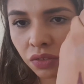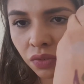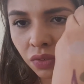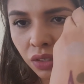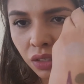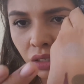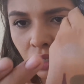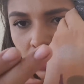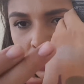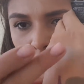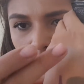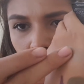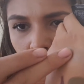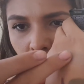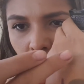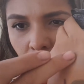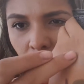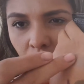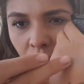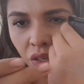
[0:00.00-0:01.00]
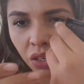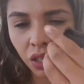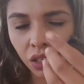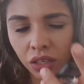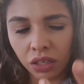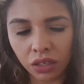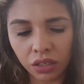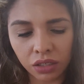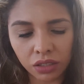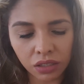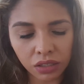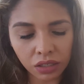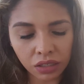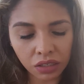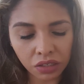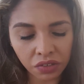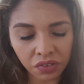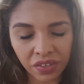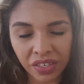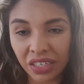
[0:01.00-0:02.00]
Really, this one right here, it's
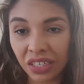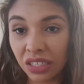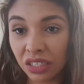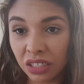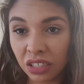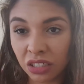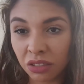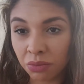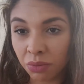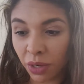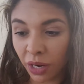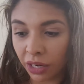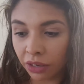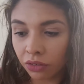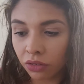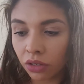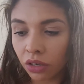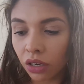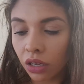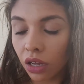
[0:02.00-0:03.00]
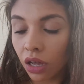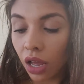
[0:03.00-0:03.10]
like grayish brown,